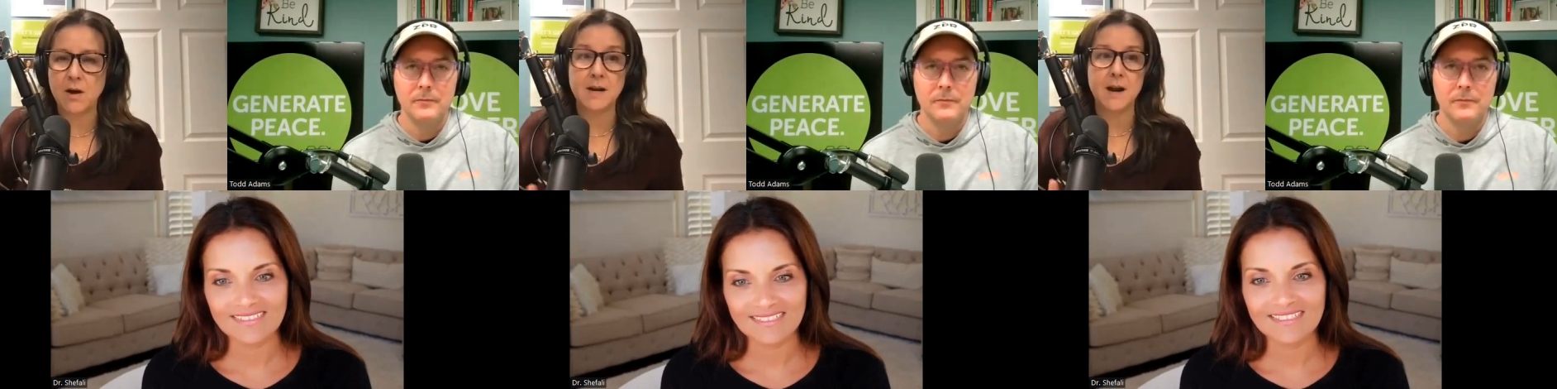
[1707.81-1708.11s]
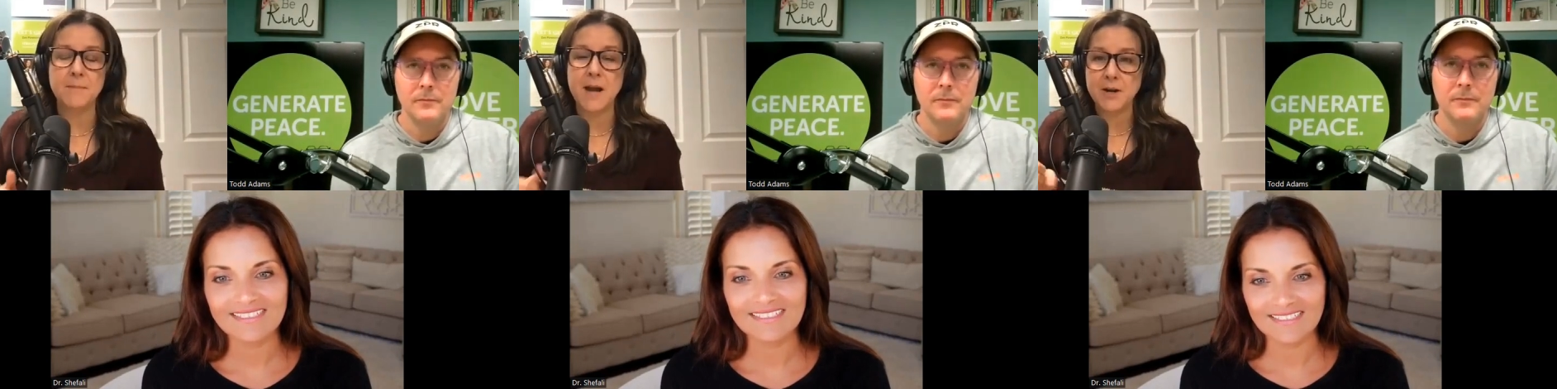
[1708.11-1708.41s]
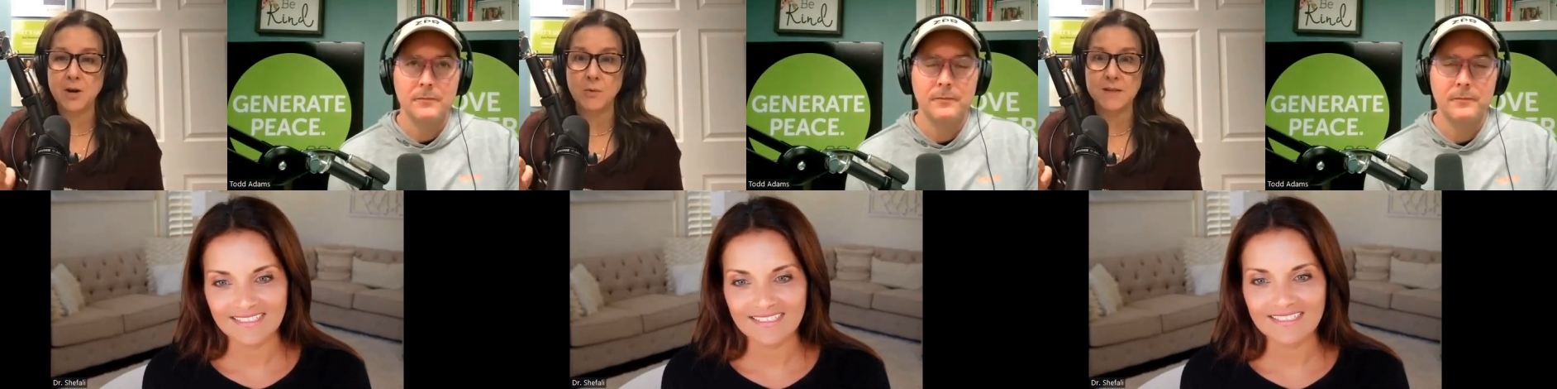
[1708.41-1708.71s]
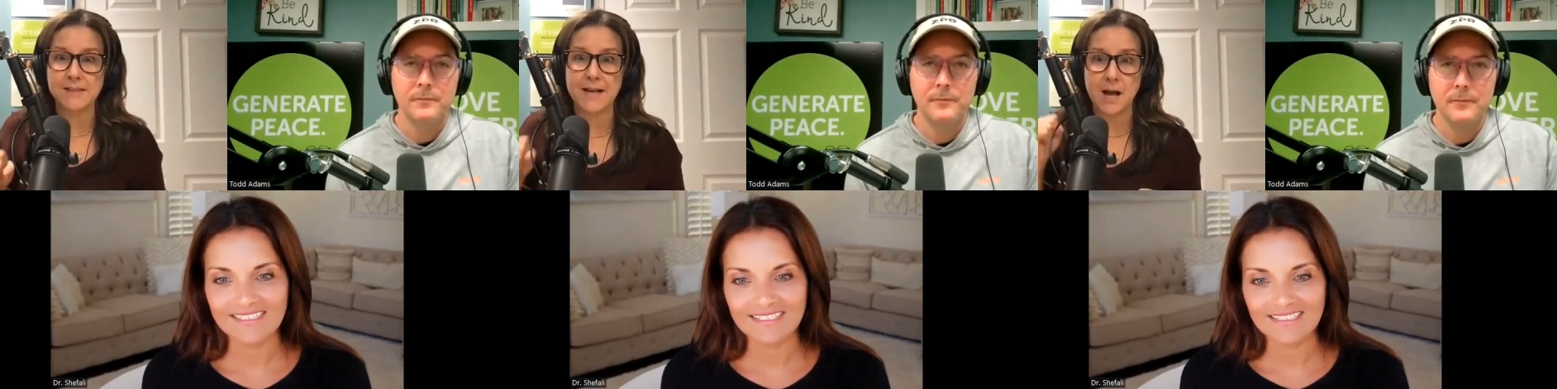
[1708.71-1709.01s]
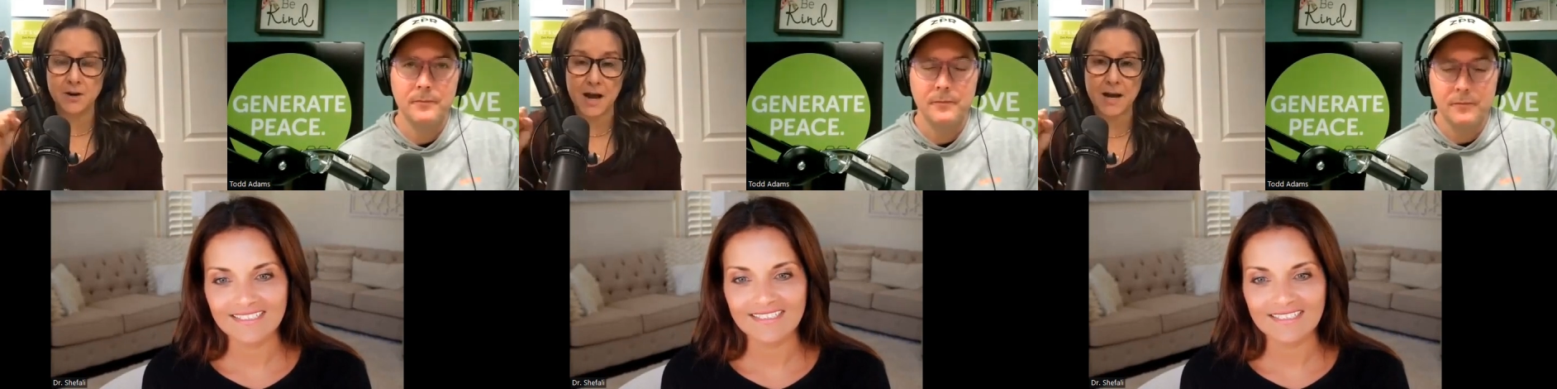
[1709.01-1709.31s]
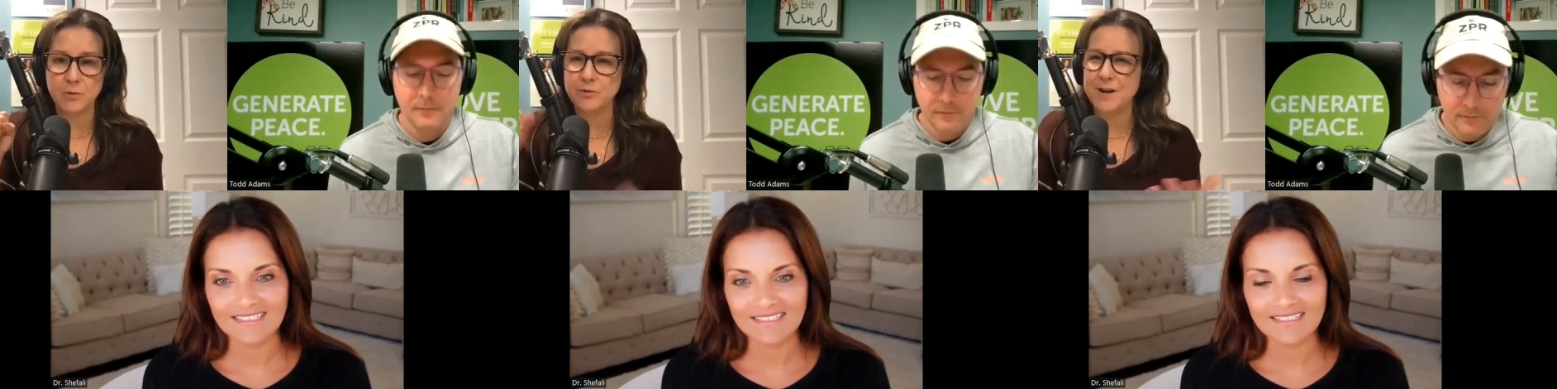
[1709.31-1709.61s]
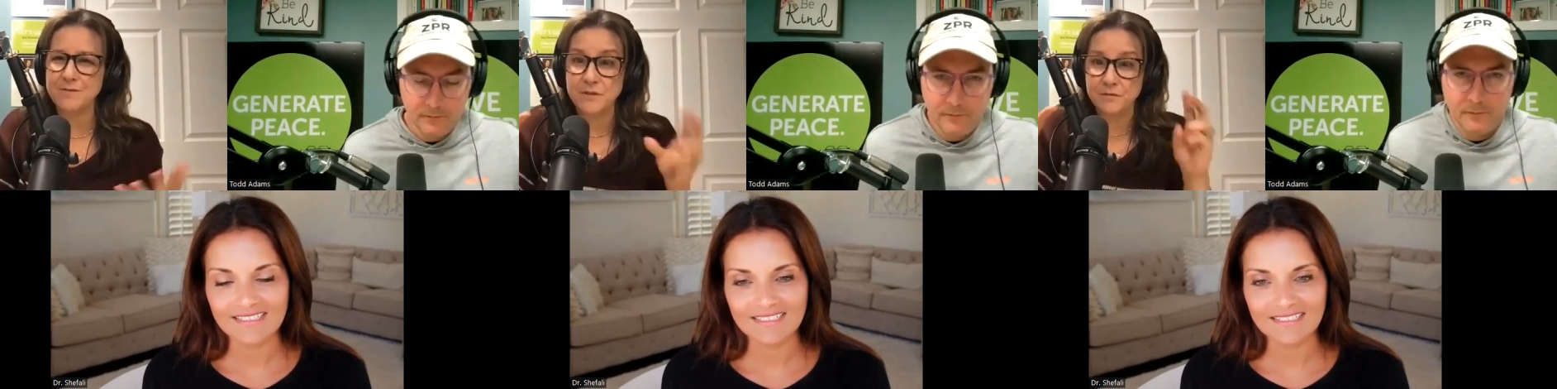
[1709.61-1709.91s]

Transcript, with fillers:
Speaker 1: And I'm not always like on hyperdrive to